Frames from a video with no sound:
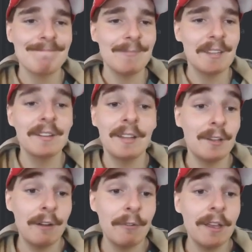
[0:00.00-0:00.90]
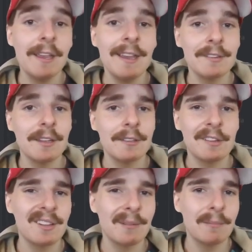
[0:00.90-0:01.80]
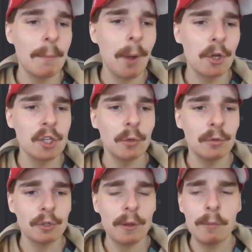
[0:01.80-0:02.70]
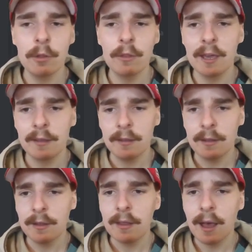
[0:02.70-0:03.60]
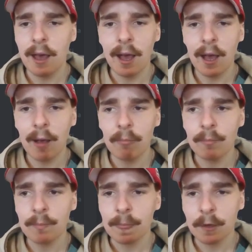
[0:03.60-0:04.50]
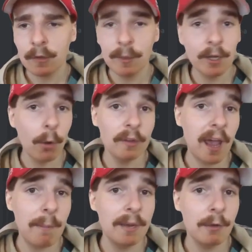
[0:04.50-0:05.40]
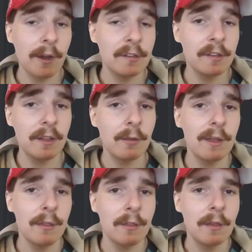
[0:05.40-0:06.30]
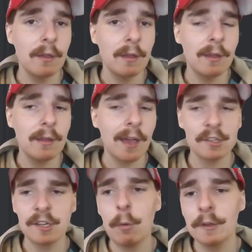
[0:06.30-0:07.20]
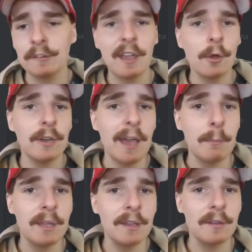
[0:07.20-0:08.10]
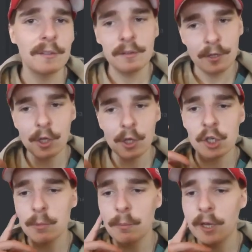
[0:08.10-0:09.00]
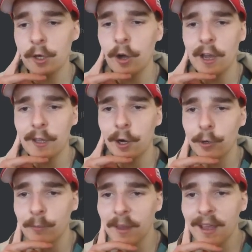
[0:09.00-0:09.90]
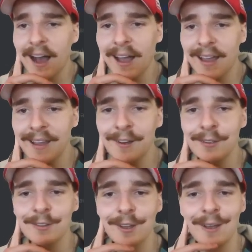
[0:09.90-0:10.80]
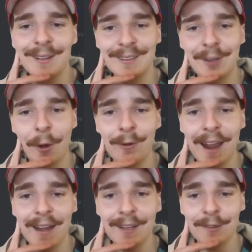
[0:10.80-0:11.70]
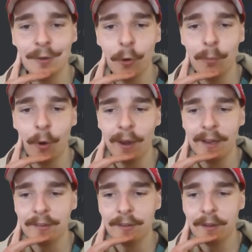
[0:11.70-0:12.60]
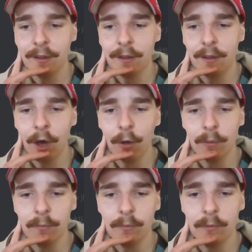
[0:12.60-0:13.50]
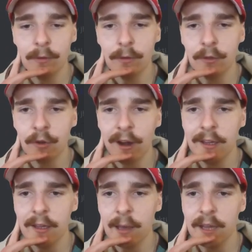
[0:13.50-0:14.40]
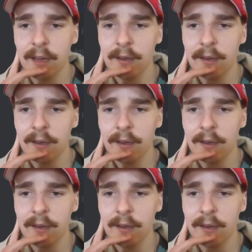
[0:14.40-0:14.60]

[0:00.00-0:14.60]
It really is just an emotional tribute there. Because we know what's happening recently with... Actually, I won't say her name because YouTube might not like it. Hold on. England donating 2 points. Hold on. Drake, calm down.